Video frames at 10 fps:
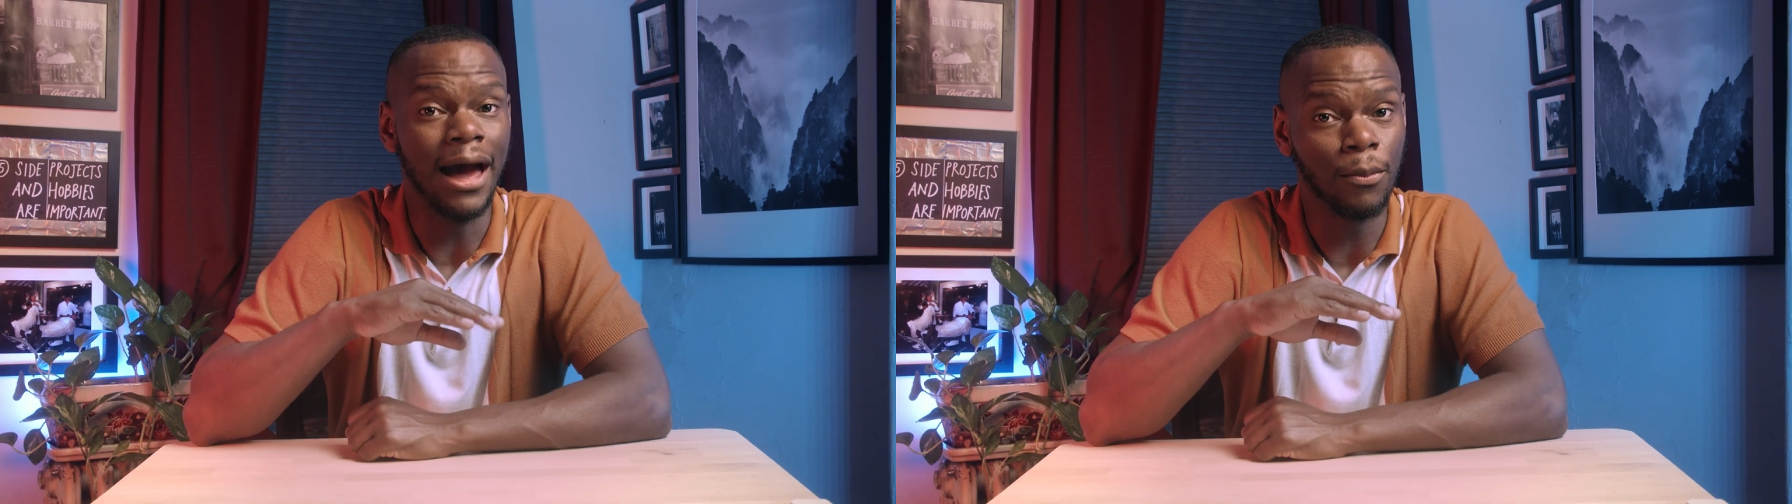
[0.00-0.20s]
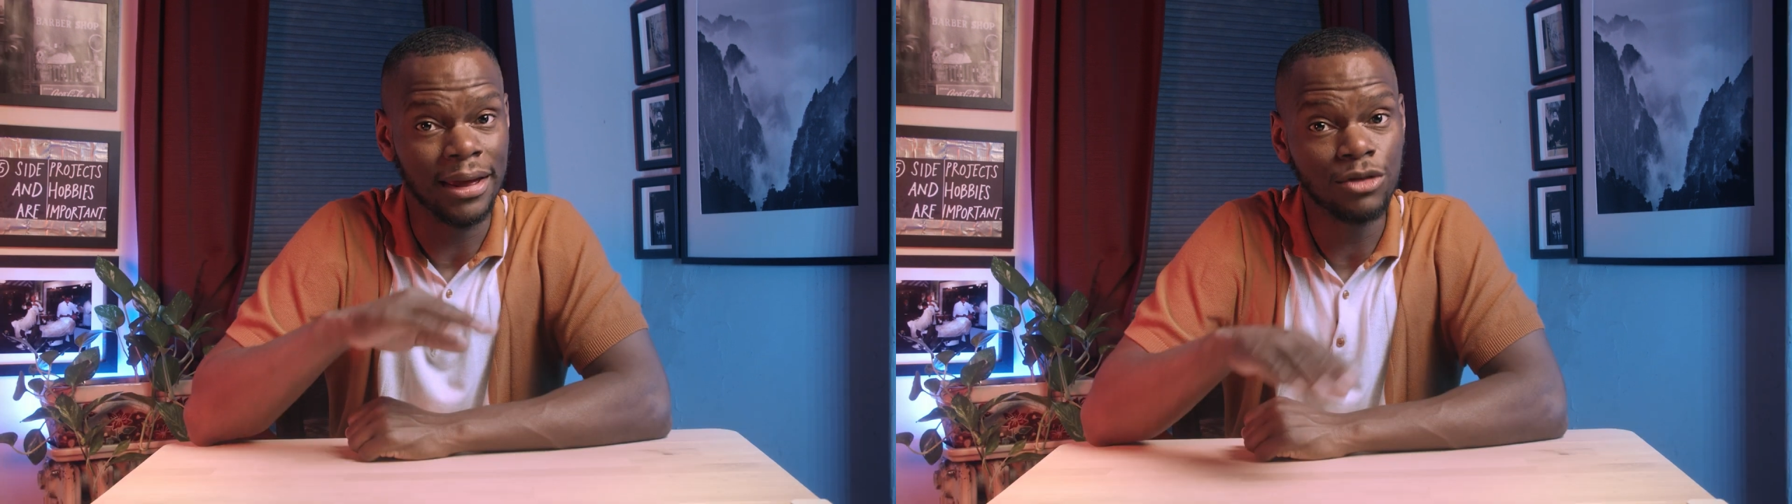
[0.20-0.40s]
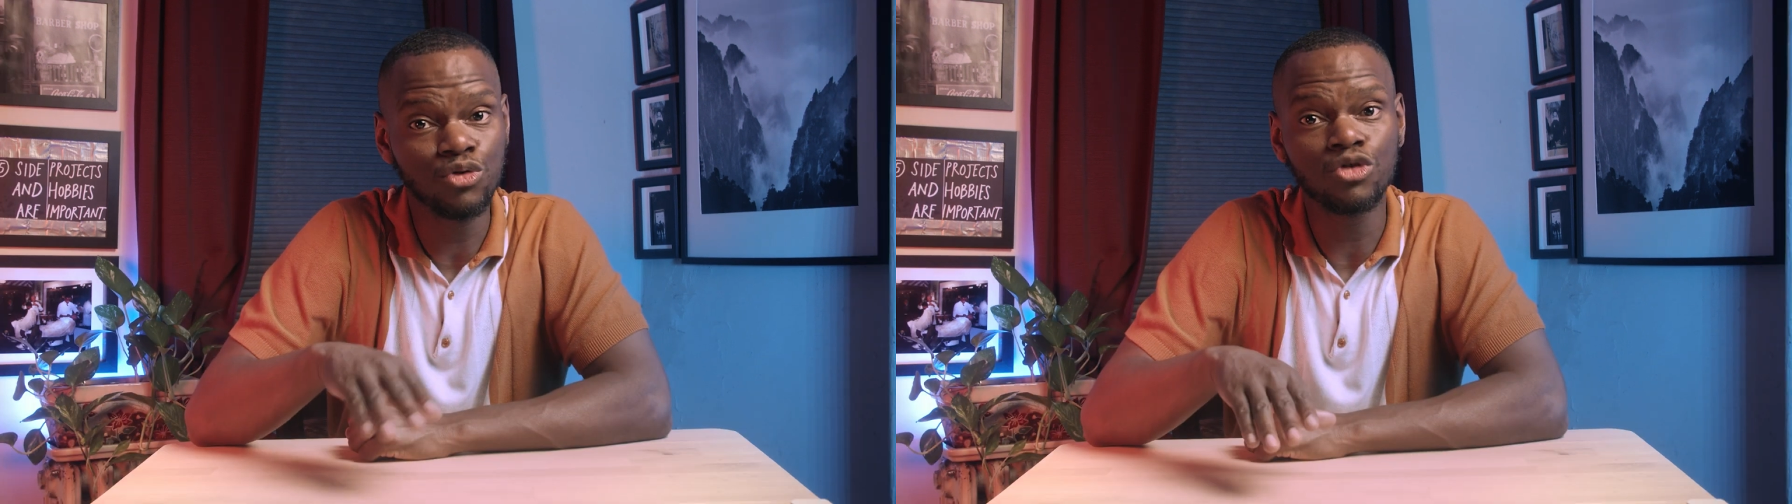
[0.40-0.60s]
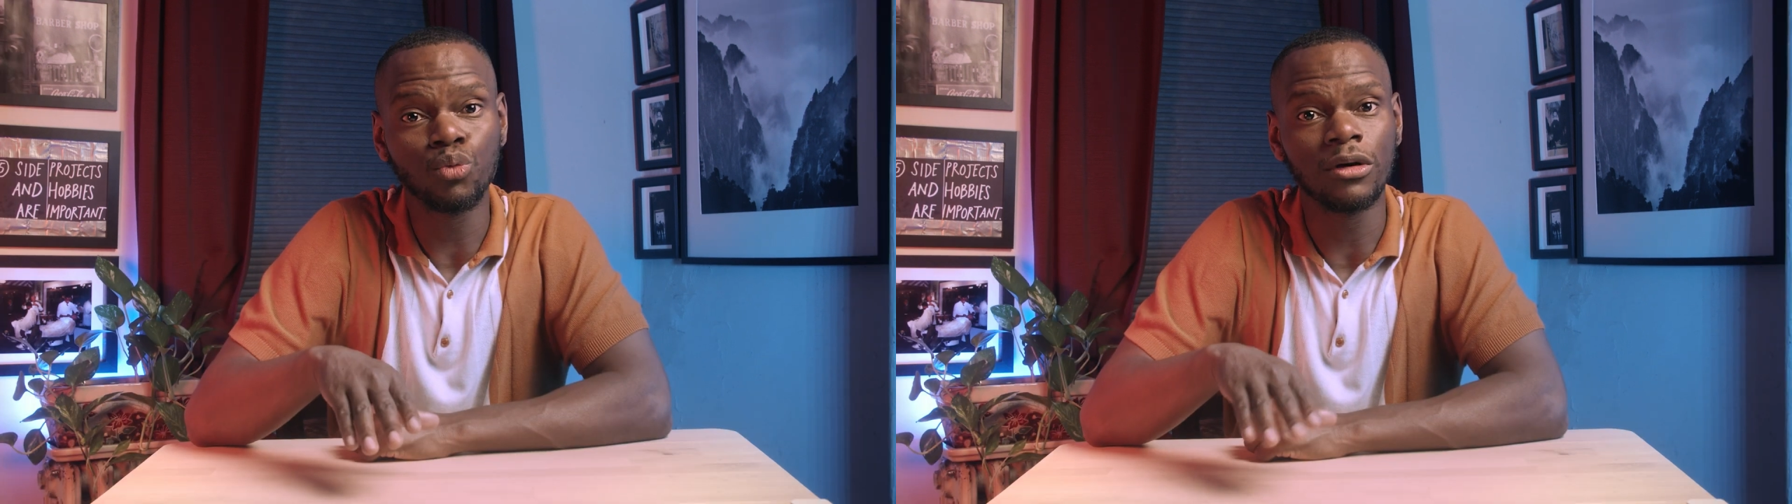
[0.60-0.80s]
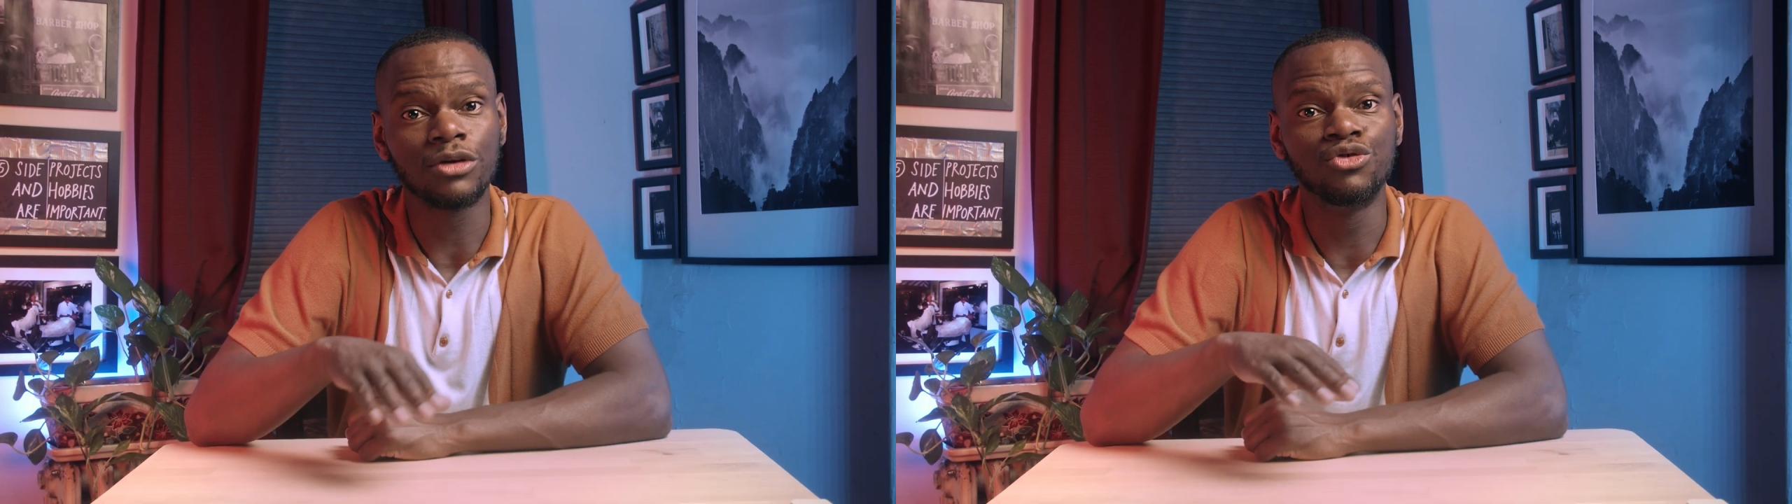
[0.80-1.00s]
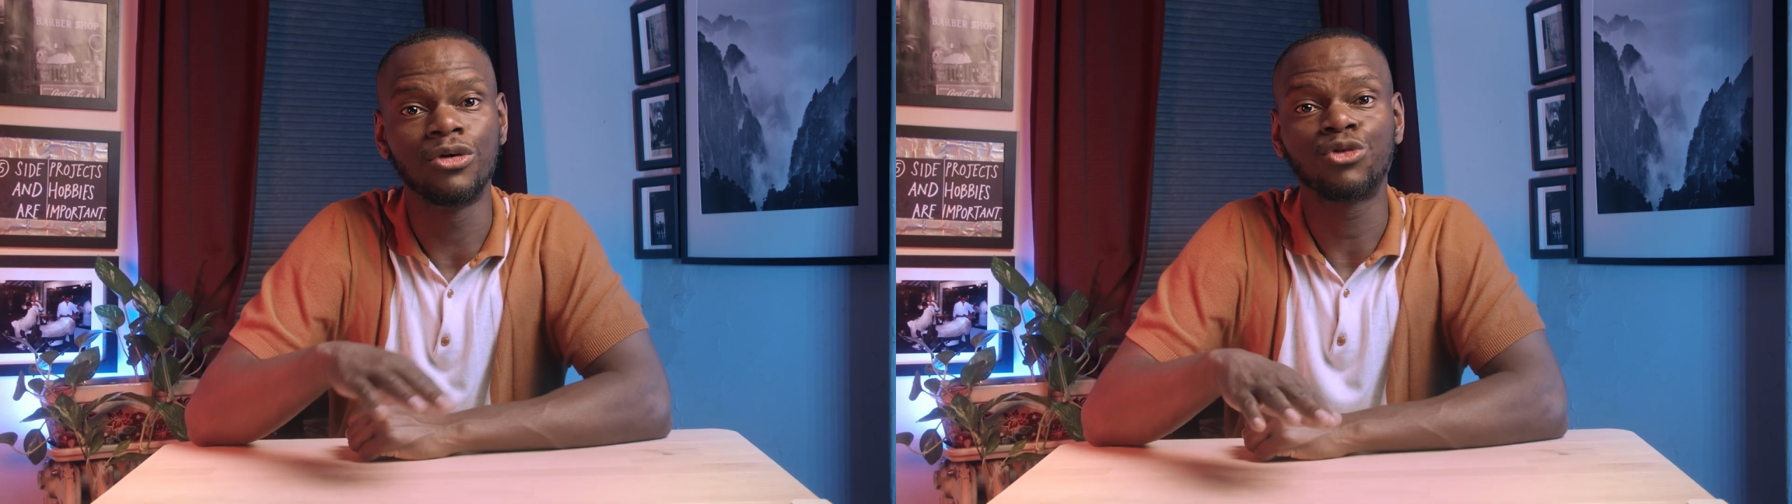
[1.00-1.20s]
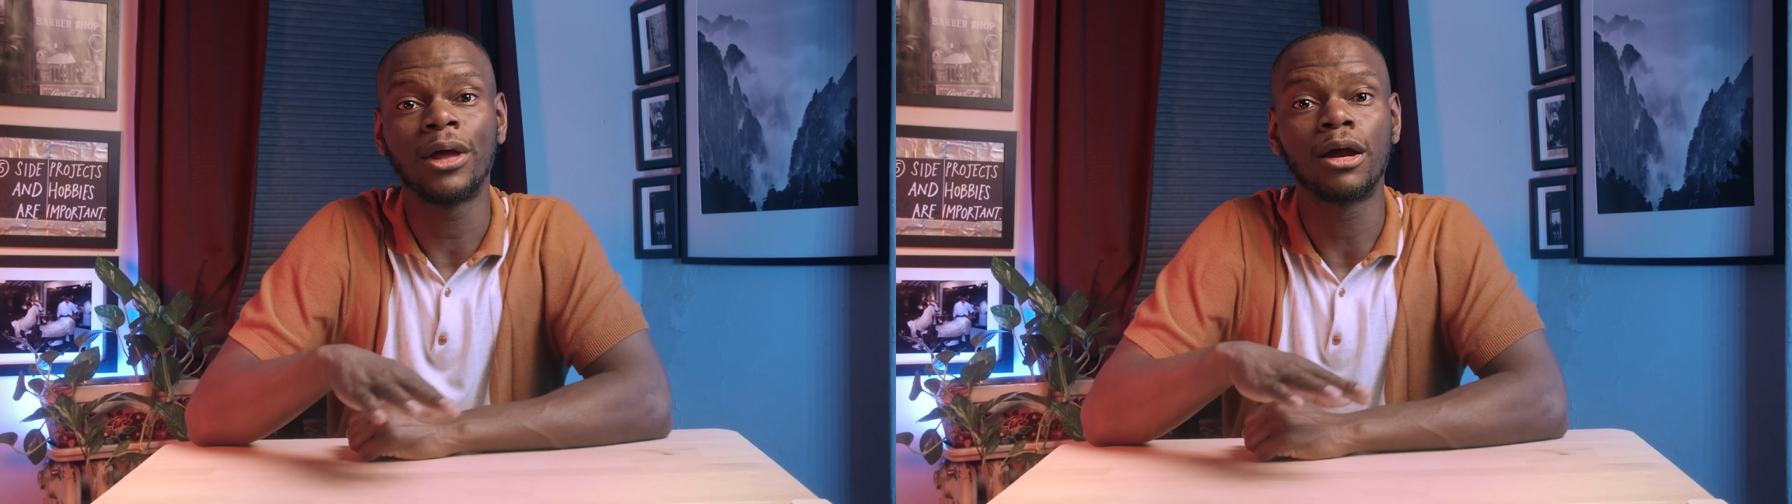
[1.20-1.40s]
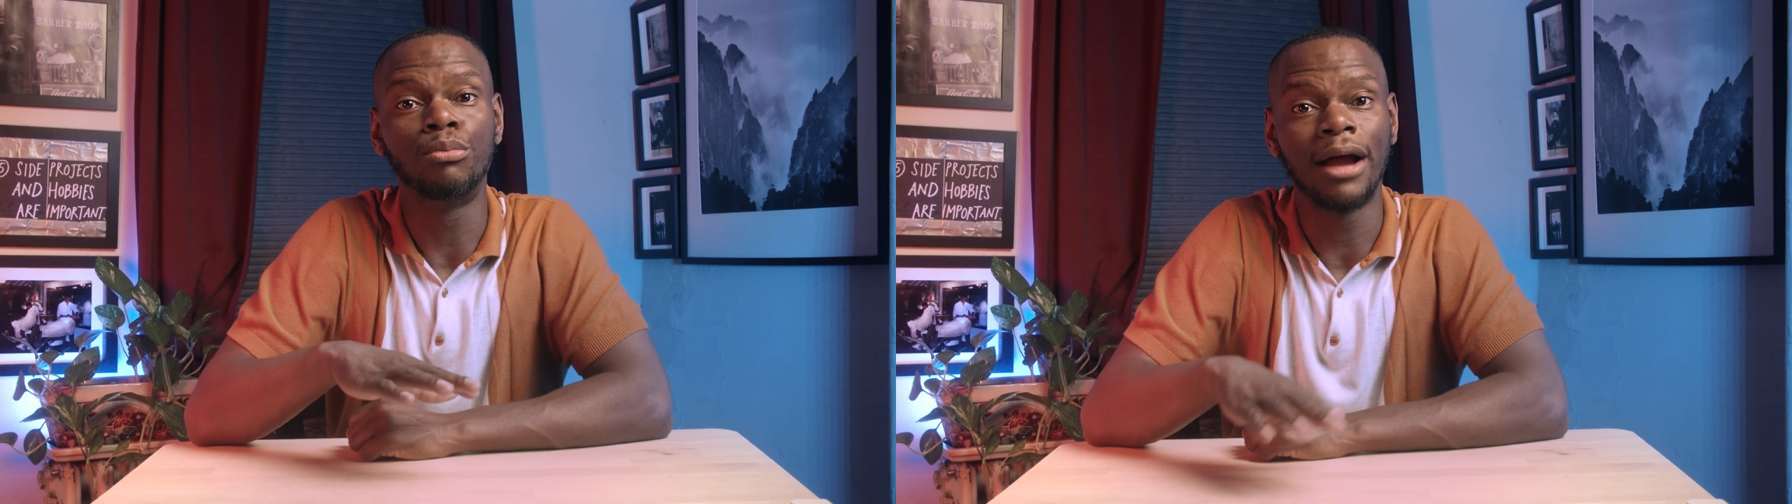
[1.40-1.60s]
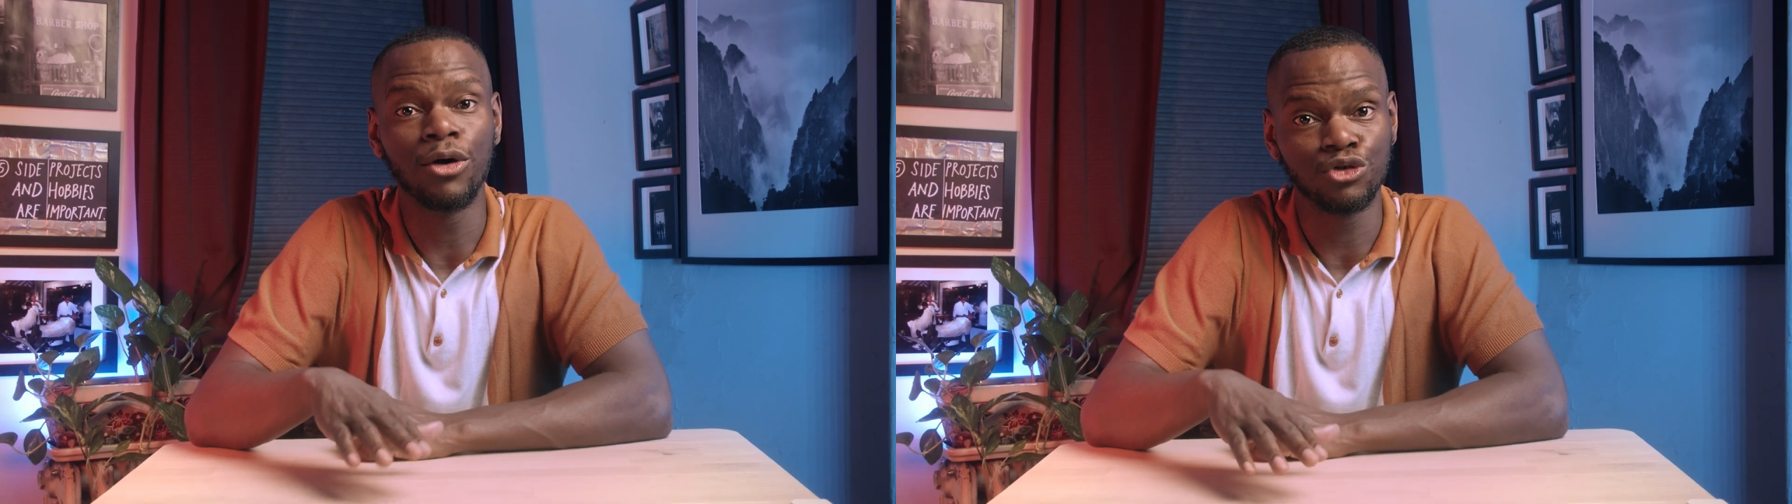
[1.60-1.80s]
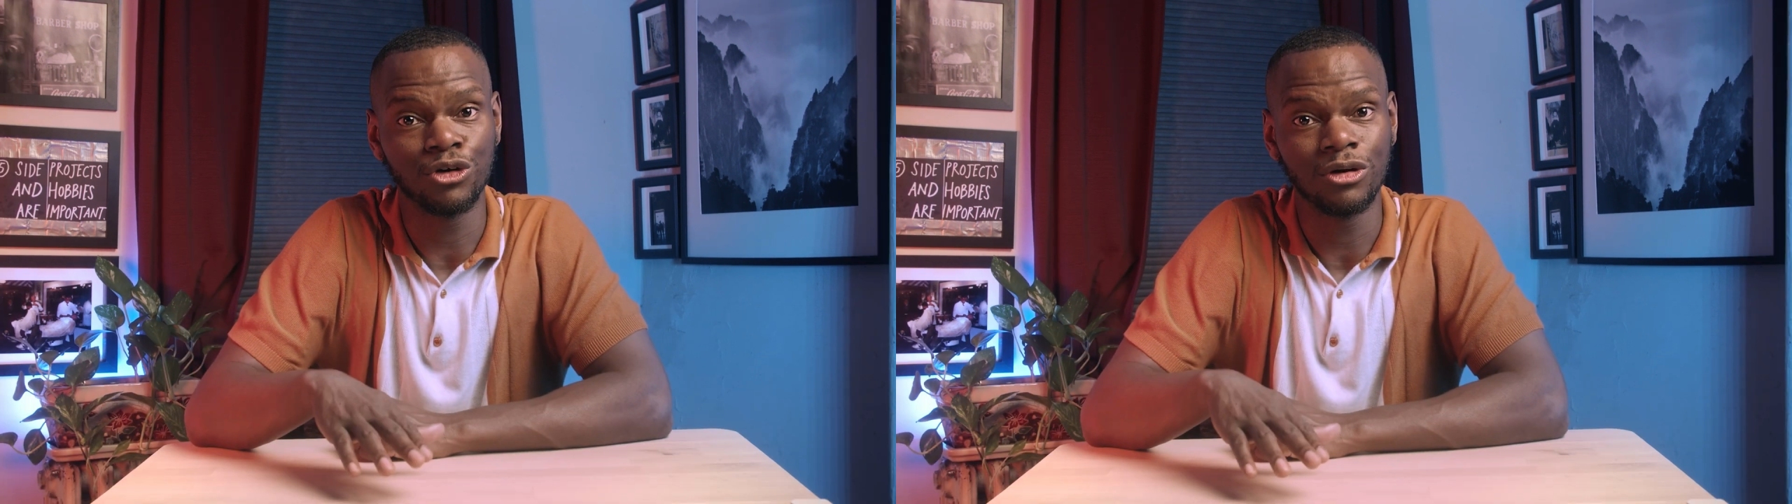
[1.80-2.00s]
Now, Pinterest works just like a
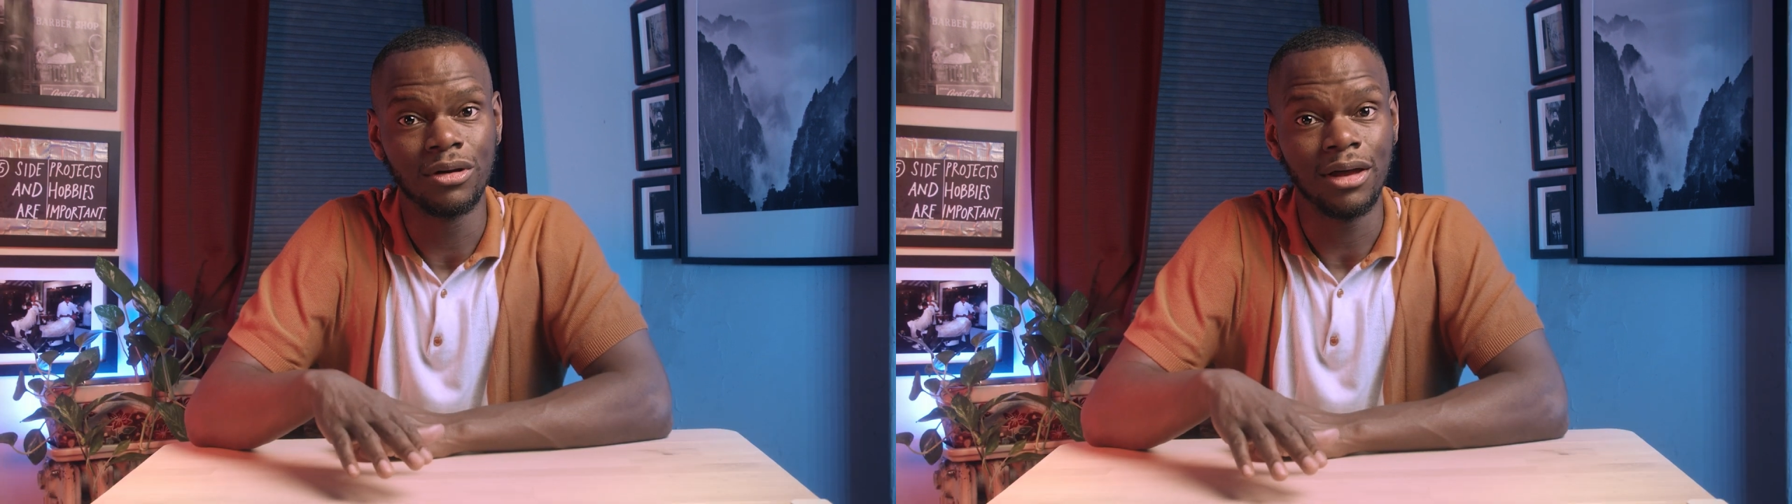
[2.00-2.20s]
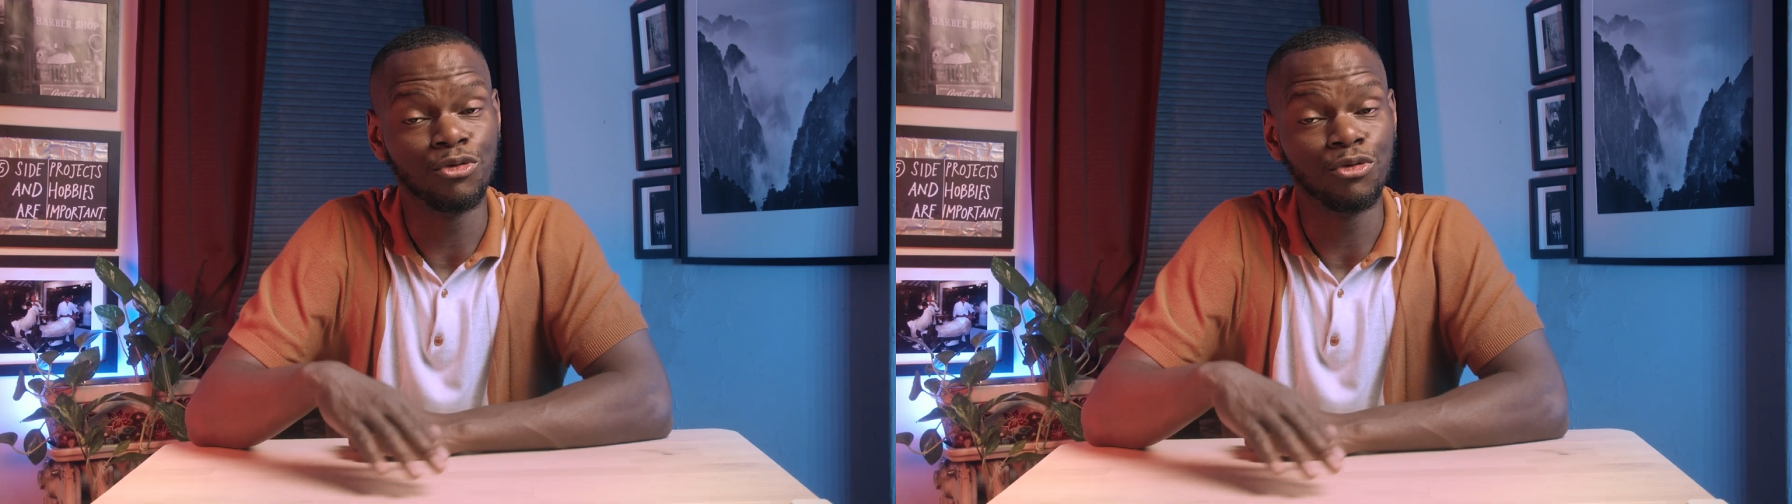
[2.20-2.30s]
browser,